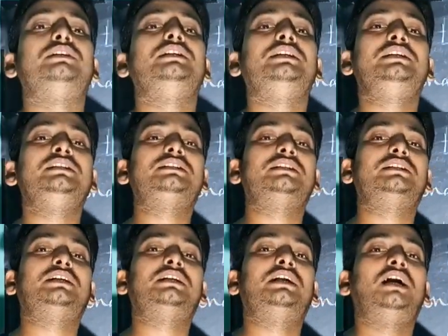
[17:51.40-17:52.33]
with each
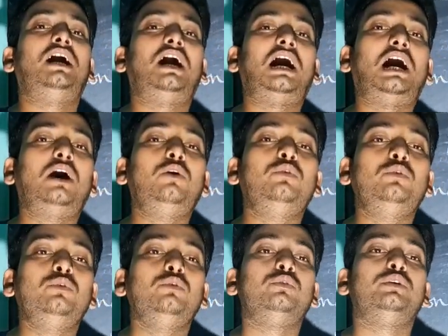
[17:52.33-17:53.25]
other,
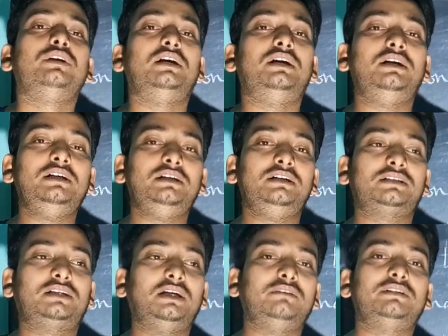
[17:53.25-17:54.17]
how
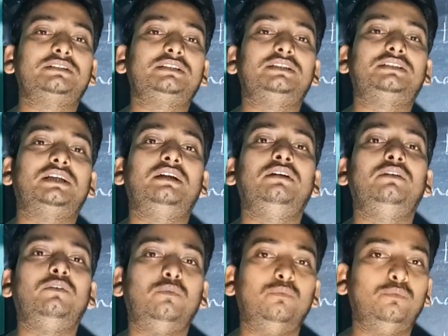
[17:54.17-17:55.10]

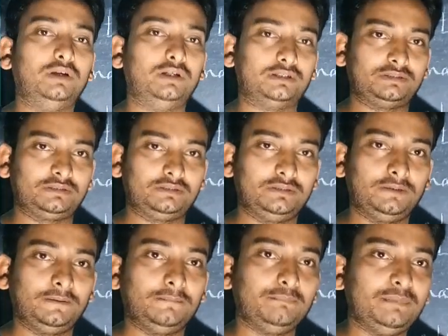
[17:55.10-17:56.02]
conversation works.
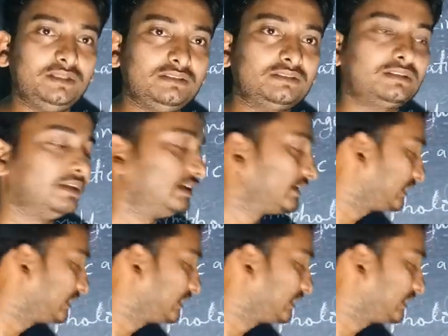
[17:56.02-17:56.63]
Means